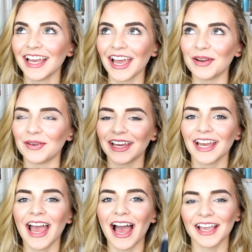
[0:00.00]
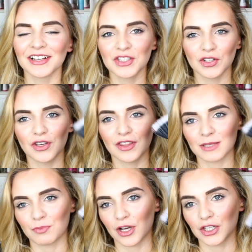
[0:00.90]
Anyway, I can assure you
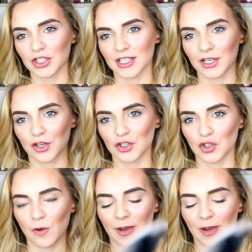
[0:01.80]
this brush does a good job.